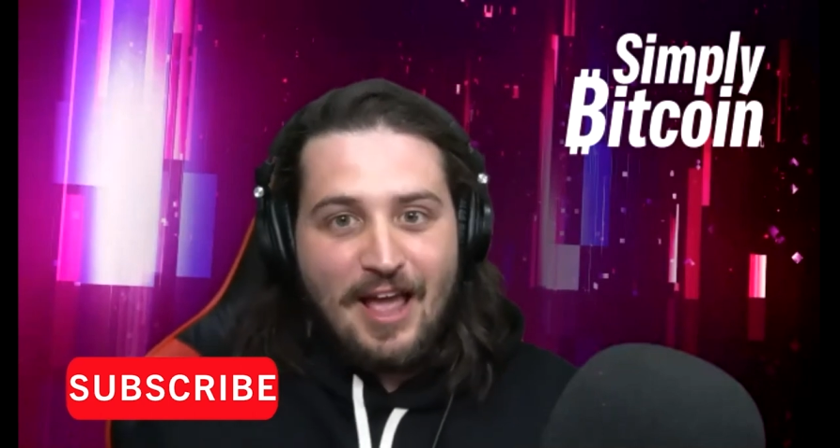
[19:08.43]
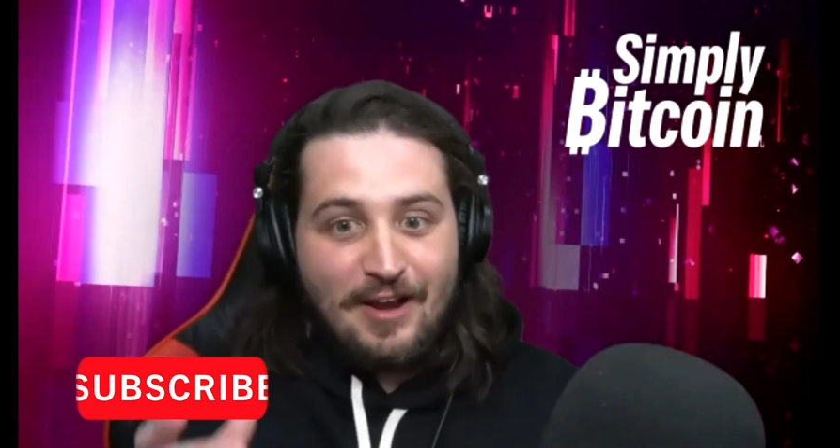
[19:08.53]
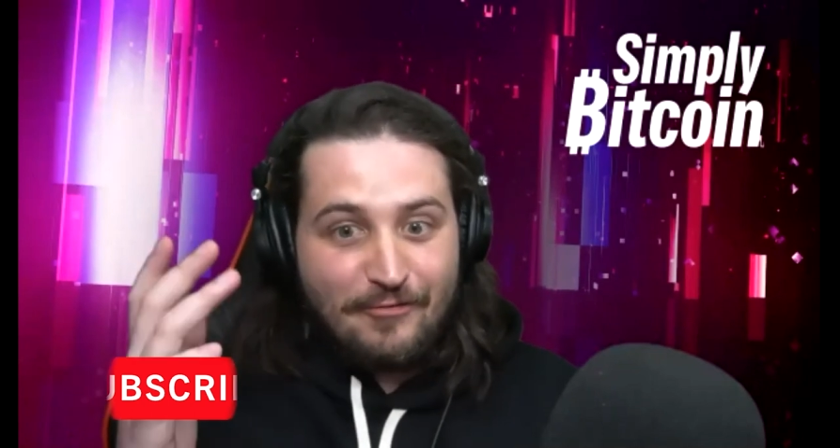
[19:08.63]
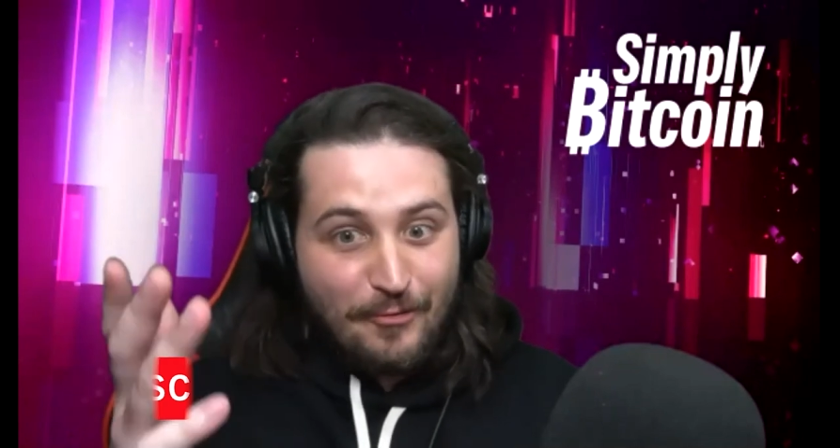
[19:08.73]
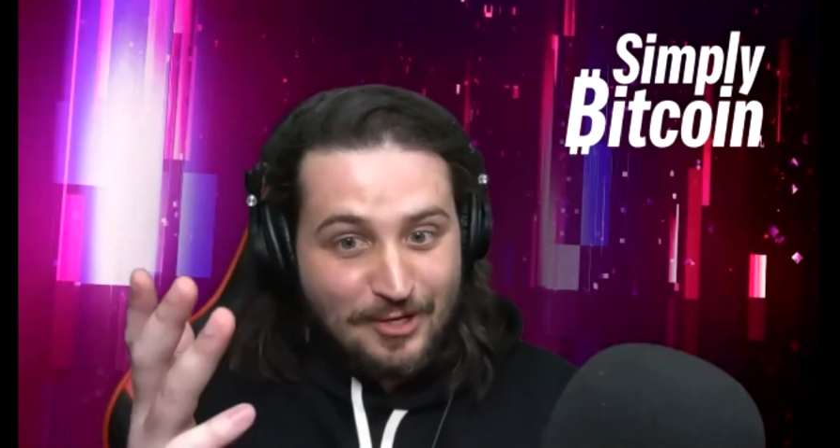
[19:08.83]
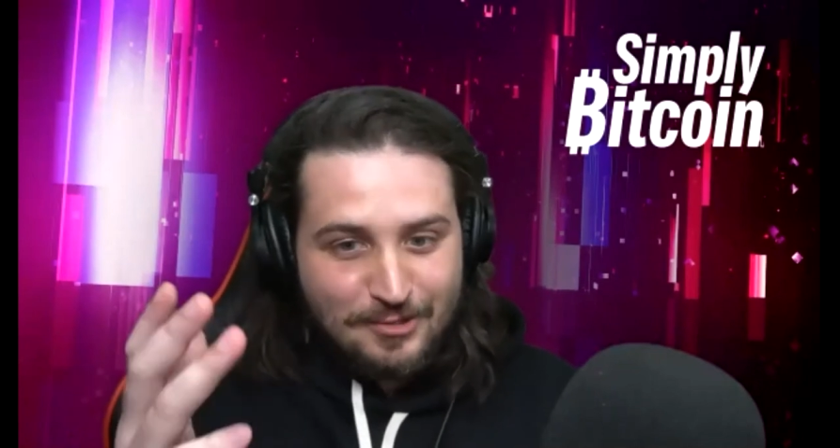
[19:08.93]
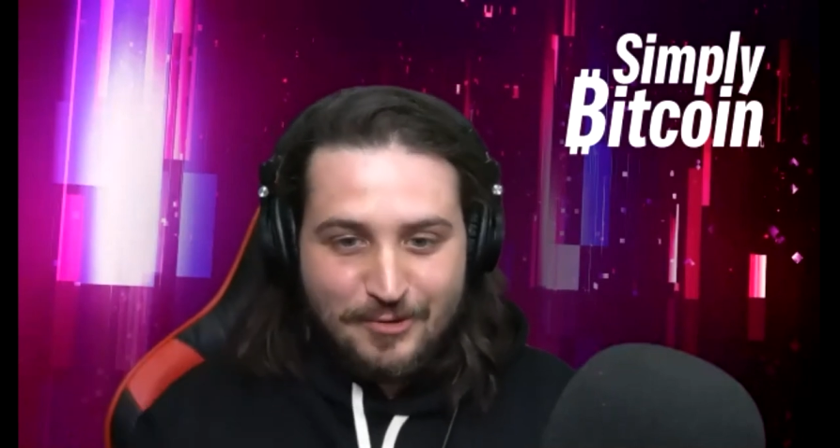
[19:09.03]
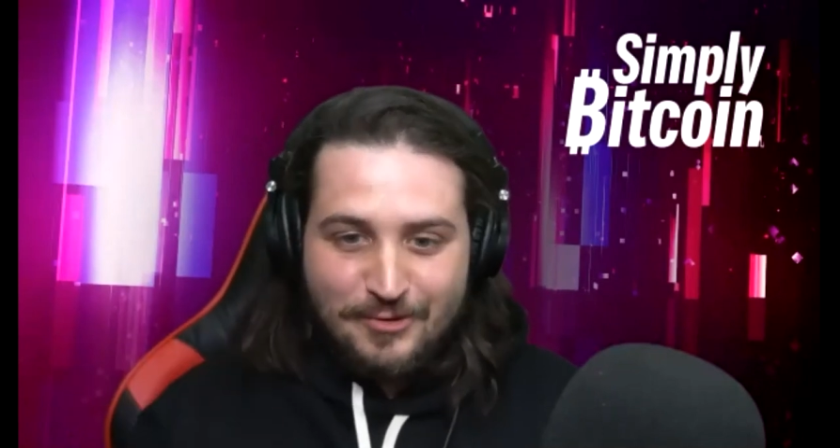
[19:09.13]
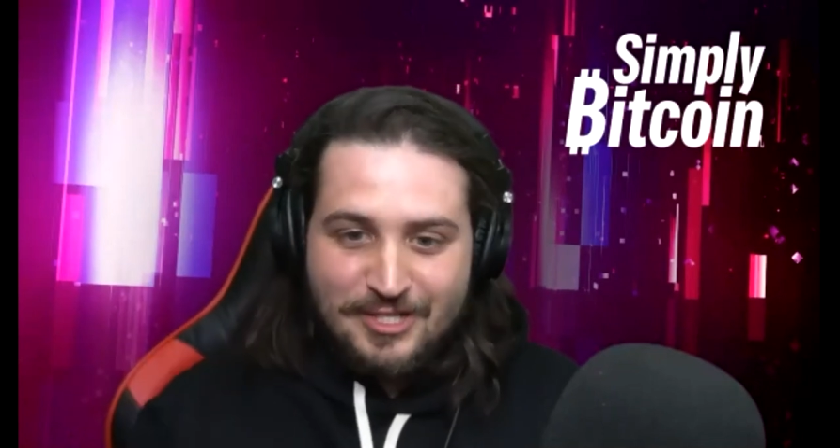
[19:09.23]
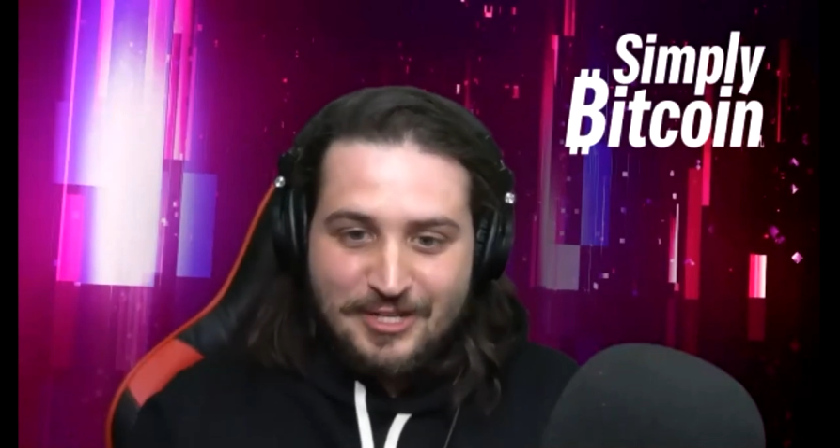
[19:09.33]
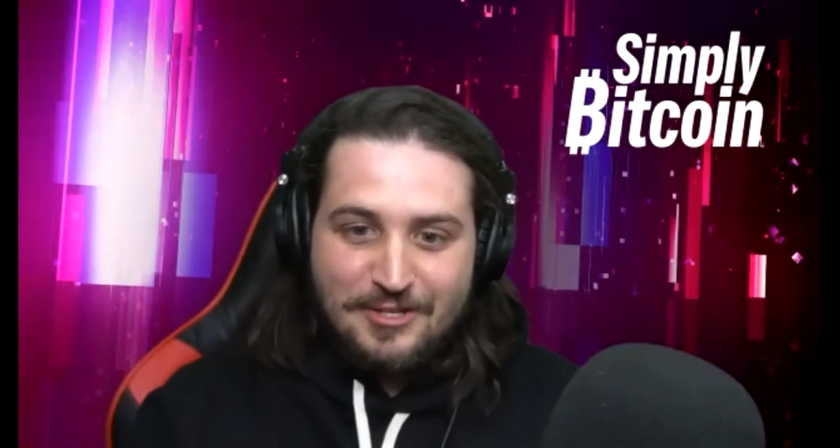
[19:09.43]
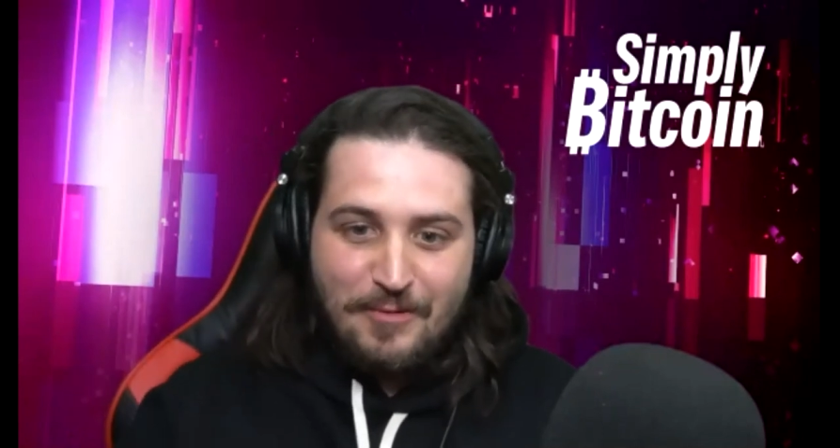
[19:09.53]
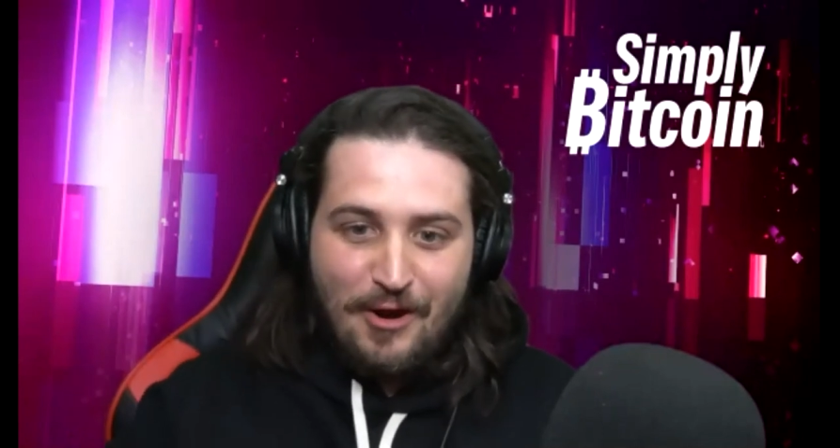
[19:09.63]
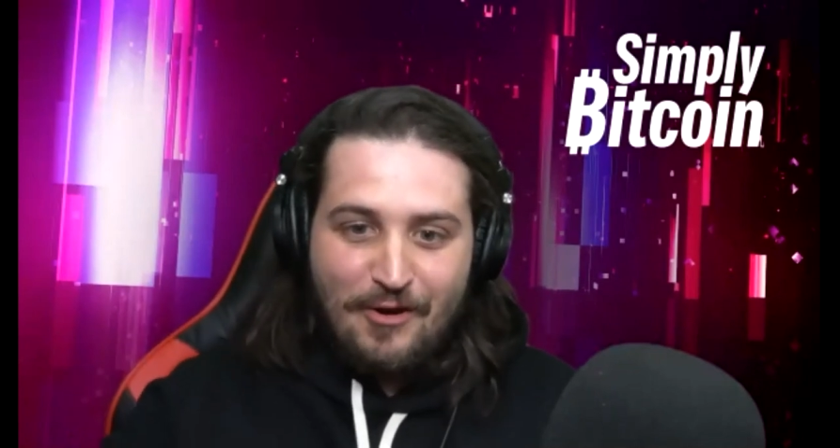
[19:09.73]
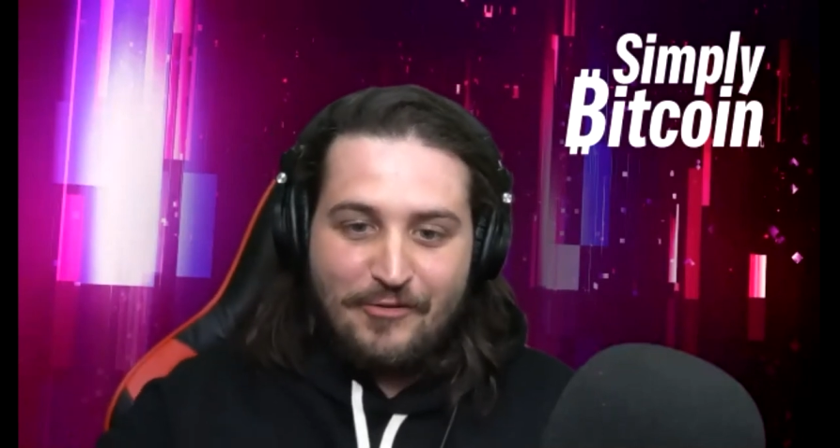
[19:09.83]
And of course, we will see you
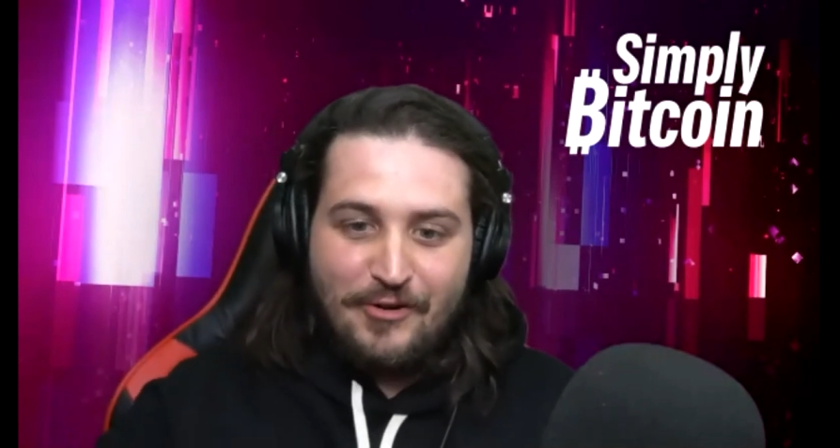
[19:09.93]
tomorrow